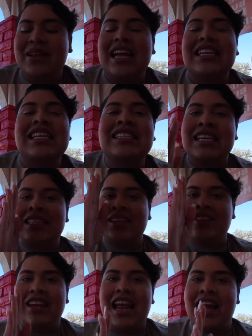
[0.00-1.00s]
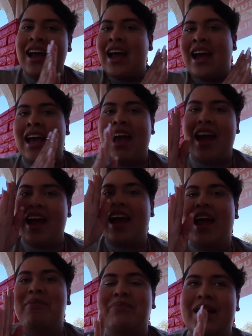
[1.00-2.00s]
But like se está haciendo la.
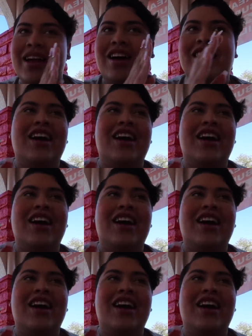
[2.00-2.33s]
I pray on